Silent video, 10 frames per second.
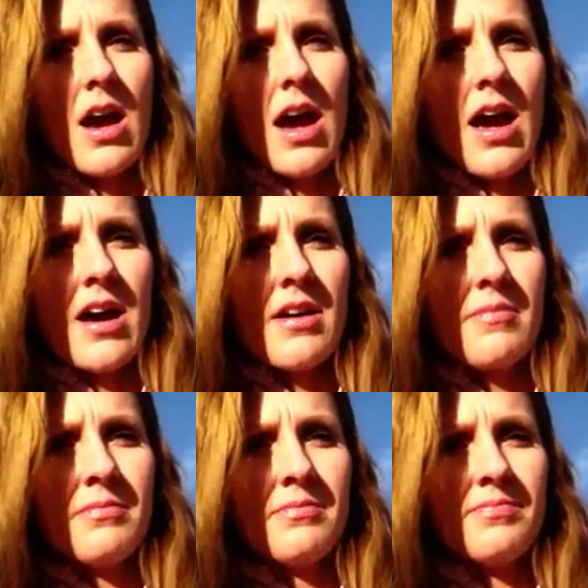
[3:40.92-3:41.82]

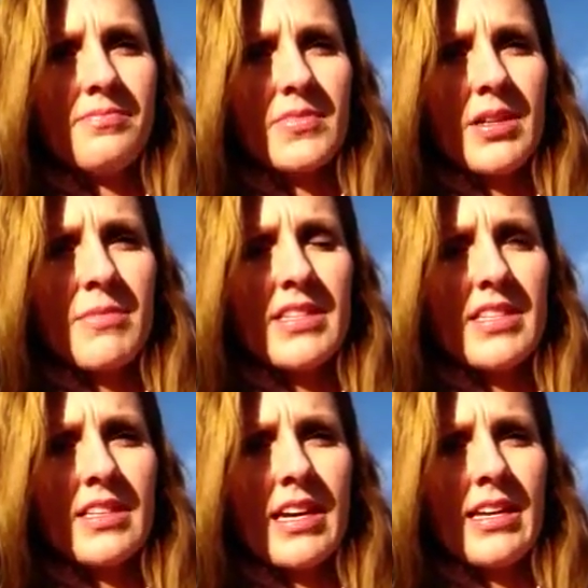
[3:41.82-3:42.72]
Some
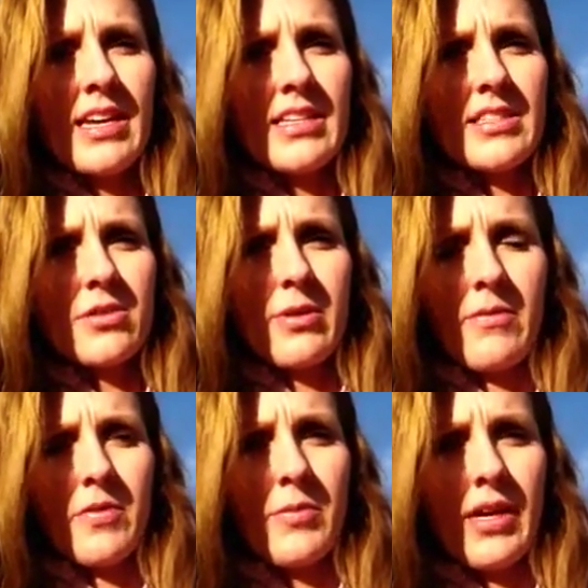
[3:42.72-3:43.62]
miscellaneous career
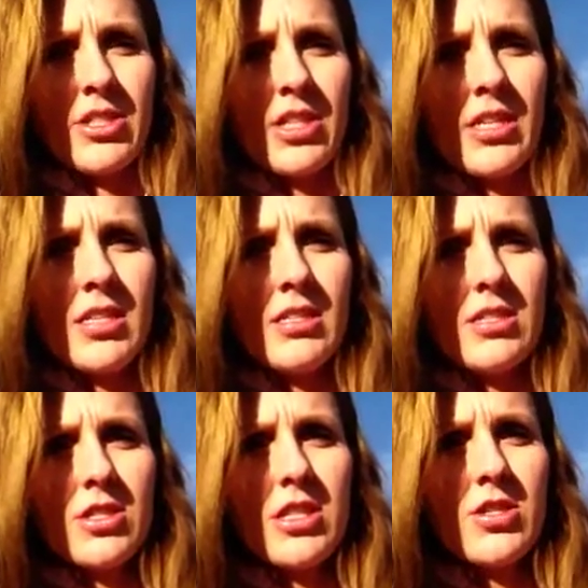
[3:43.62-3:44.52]
information.
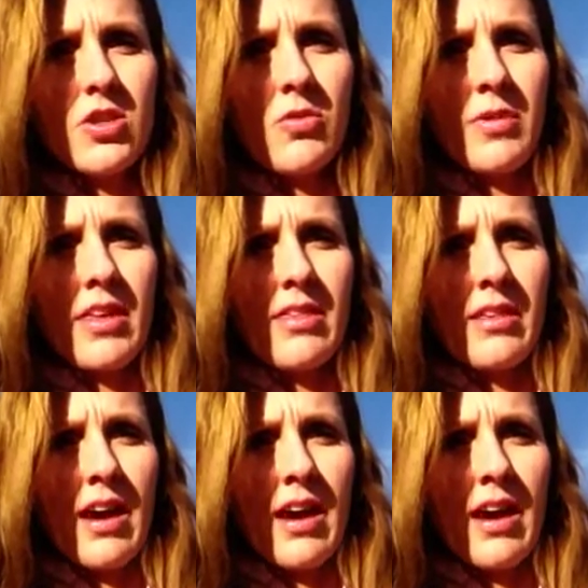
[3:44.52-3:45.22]
She just told me,